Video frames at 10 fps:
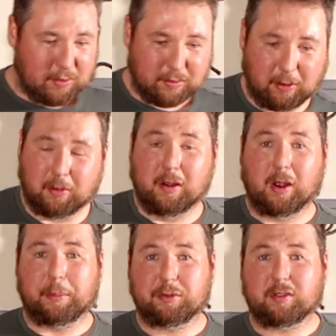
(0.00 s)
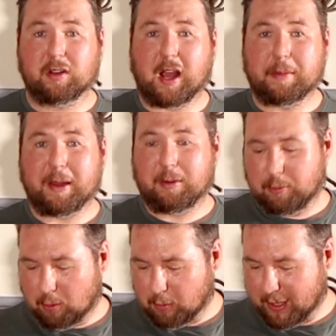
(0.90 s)
So I'm just going to talk about
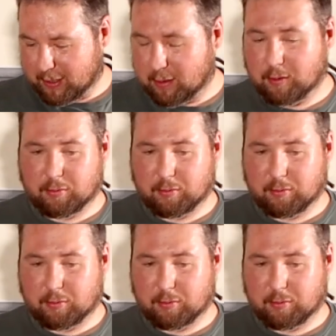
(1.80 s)
them real quick.